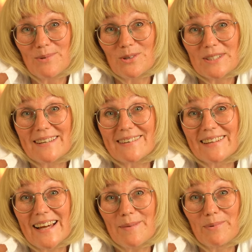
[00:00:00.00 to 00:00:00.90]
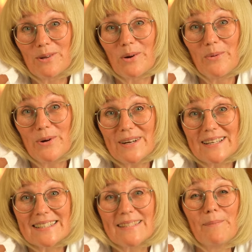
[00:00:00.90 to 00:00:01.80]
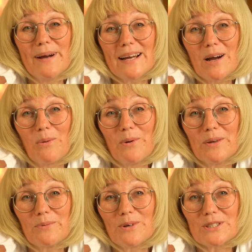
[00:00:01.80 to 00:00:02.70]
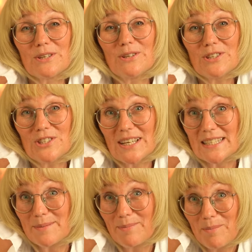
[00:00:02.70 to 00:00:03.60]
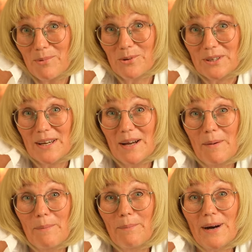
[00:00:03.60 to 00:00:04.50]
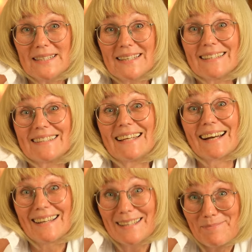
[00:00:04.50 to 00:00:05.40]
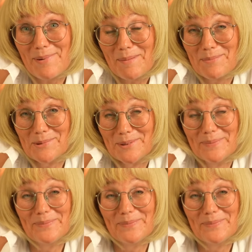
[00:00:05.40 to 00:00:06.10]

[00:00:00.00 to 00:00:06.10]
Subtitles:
most reliable workers back when was not just a baboon, but a drunk baboon?